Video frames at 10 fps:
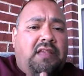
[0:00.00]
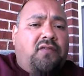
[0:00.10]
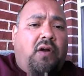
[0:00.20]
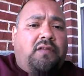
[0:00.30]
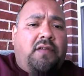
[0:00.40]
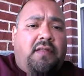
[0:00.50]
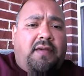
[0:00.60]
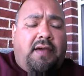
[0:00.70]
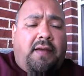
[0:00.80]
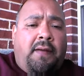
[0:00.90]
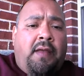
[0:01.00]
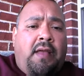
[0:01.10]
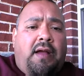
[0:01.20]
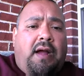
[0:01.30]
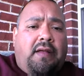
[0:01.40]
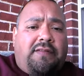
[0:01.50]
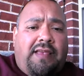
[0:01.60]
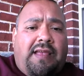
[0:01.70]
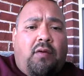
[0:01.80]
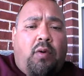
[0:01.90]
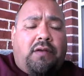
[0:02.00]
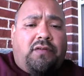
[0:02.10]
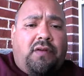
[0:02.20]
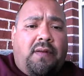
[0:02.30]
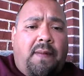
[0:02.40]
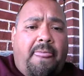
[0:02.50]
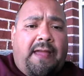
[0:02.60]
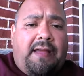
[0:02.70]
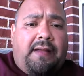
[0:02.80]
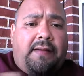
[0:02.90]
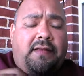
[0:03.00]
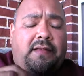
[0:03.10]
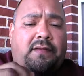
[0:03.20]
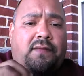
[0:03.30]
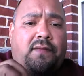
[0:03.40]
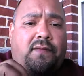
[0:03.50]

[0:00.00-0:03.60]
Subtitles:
As far as the second question is